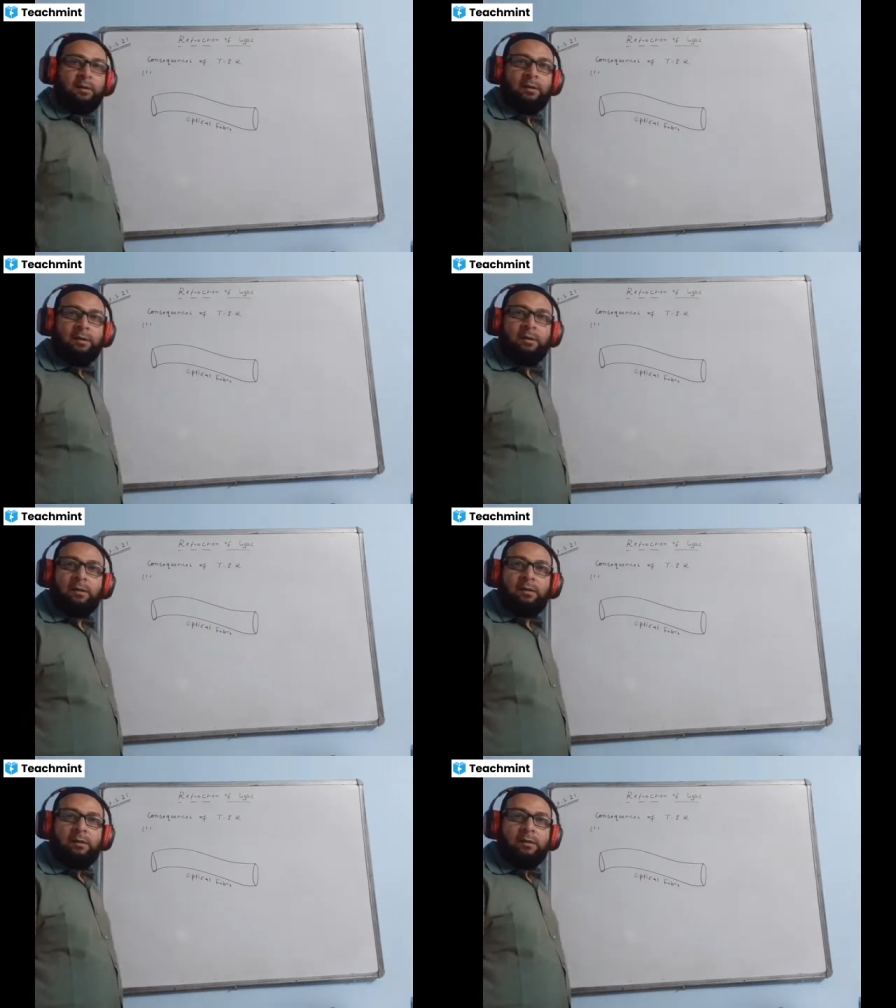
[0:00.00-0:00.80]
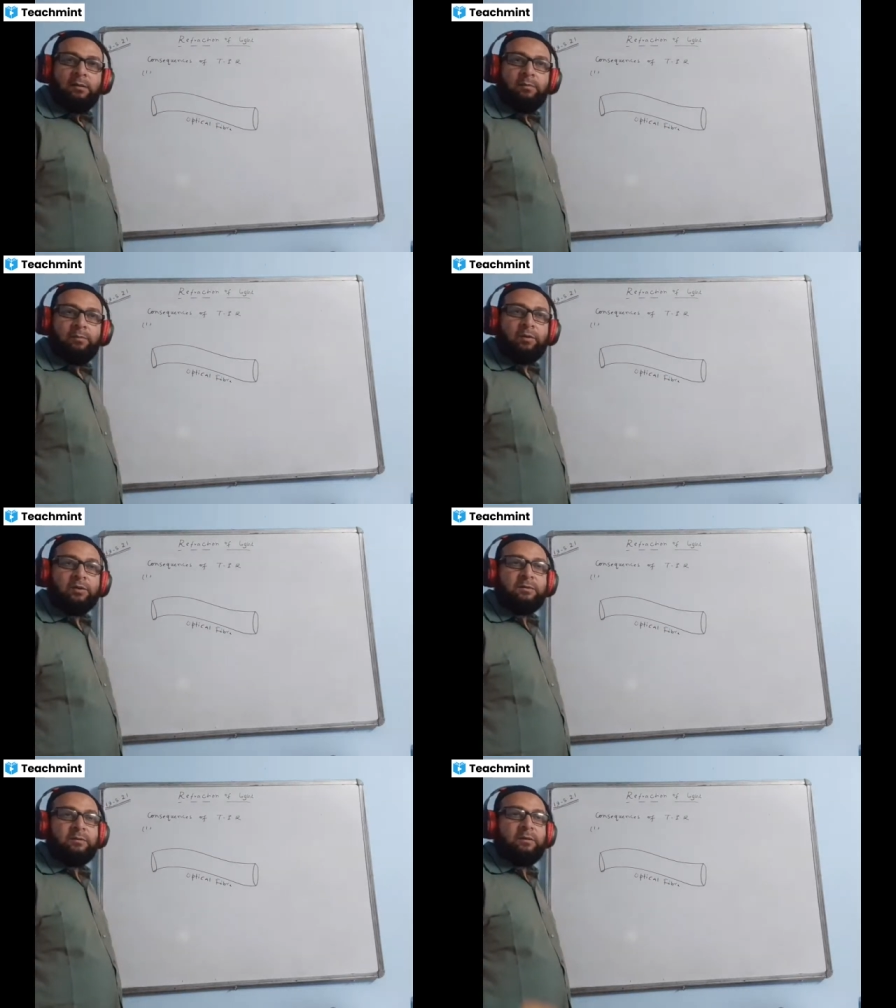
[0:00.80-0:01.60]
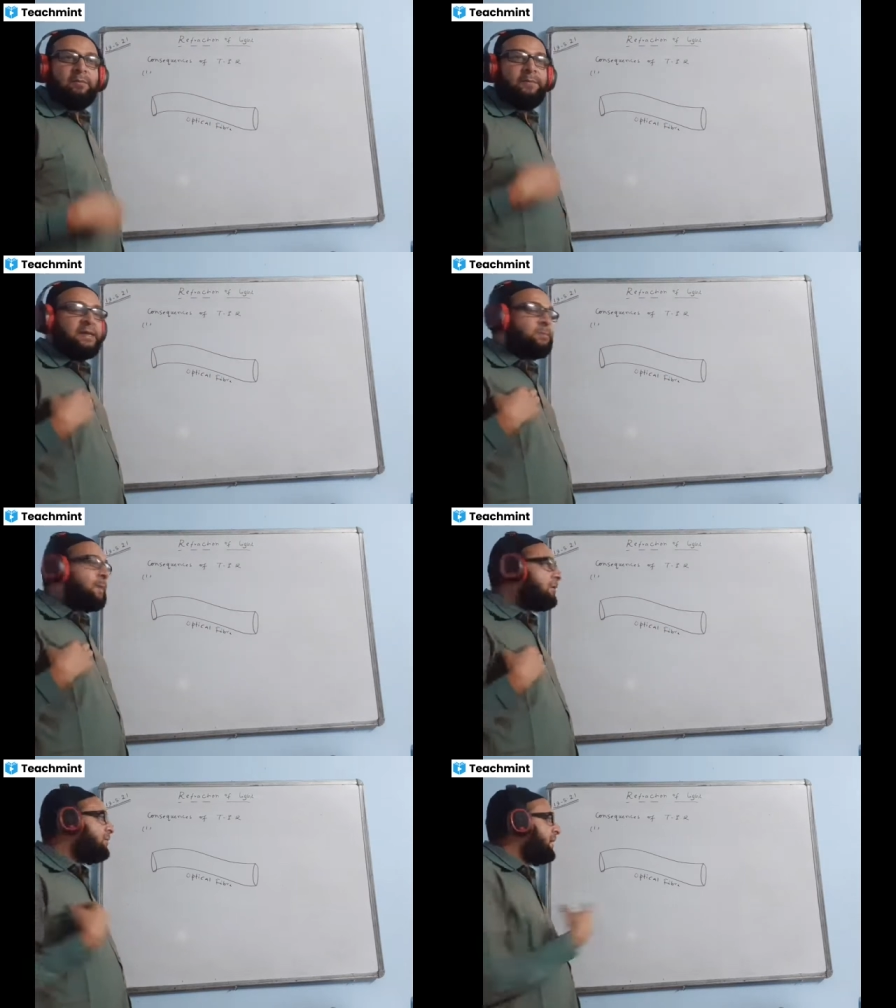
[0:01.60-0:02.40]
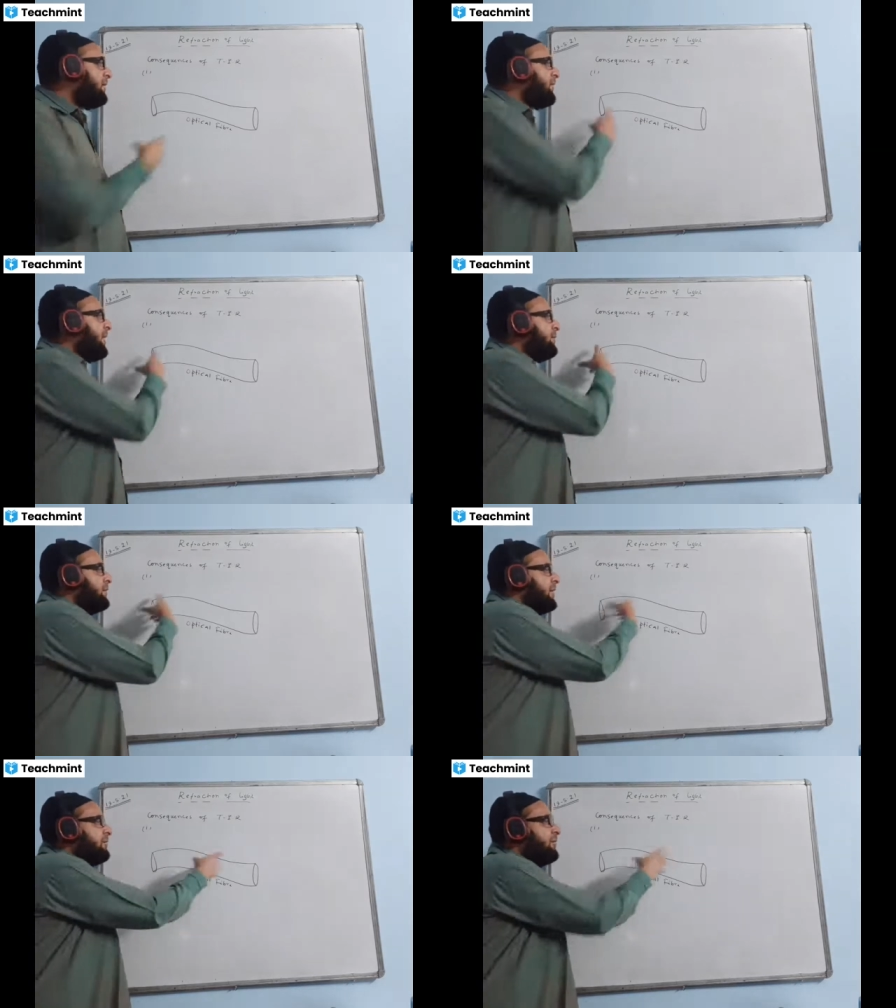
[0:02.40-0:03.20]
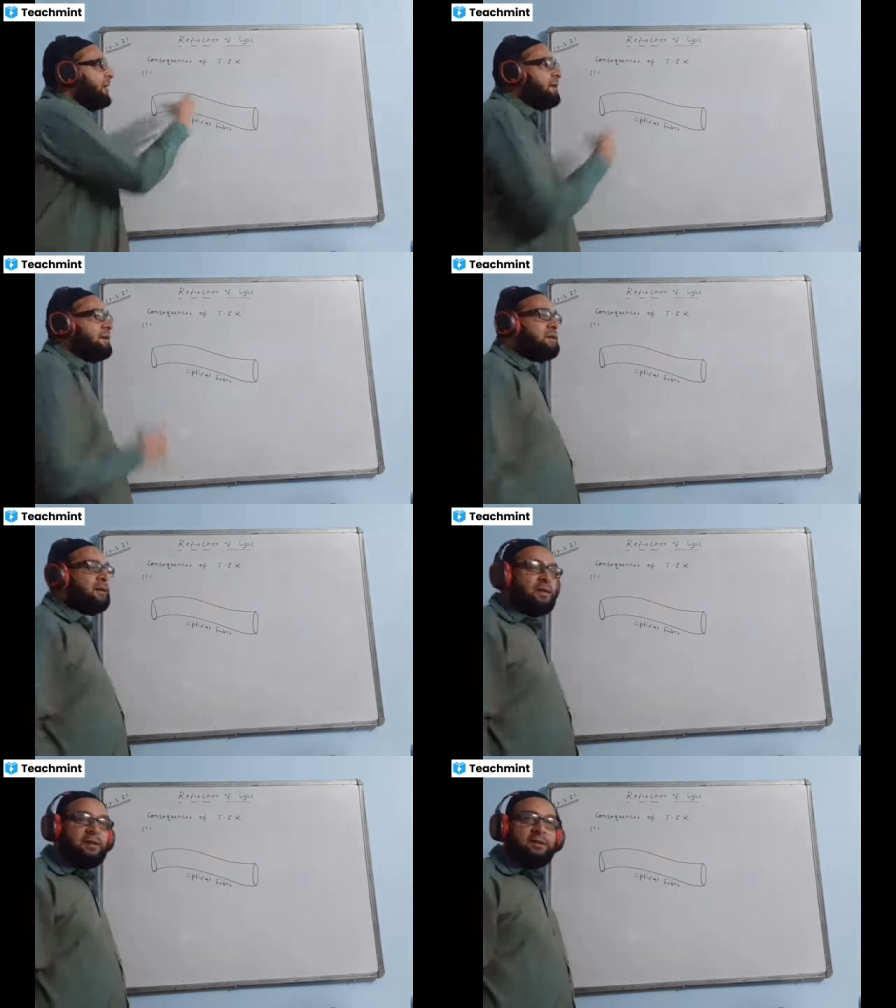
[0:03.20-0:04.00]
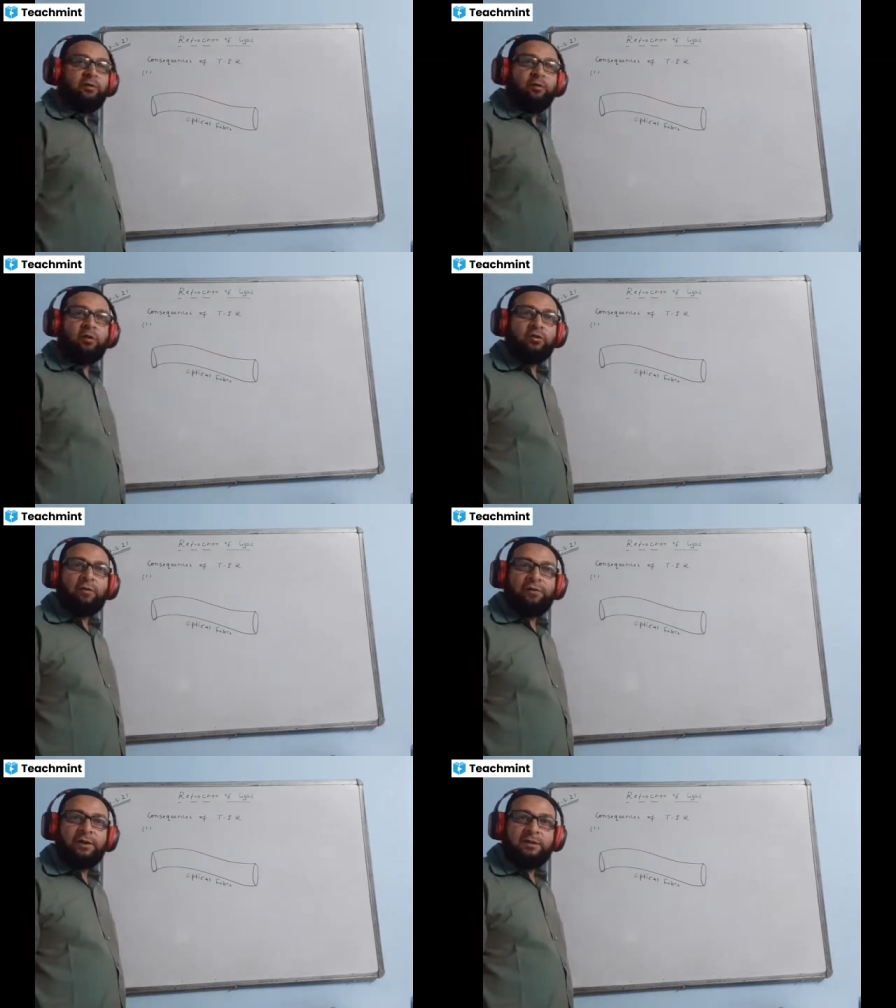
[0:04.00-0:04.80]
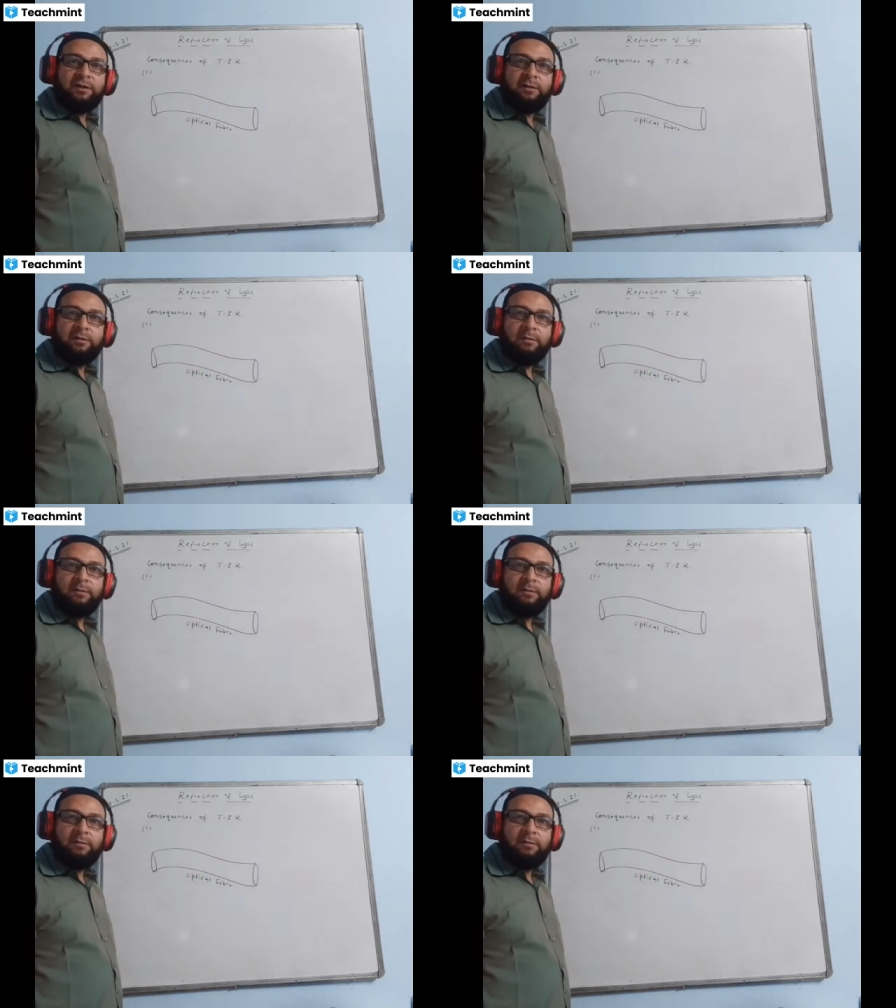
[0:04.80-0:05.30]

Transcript: Because the best part of that fiber, that wire is that there is no loss of energy. So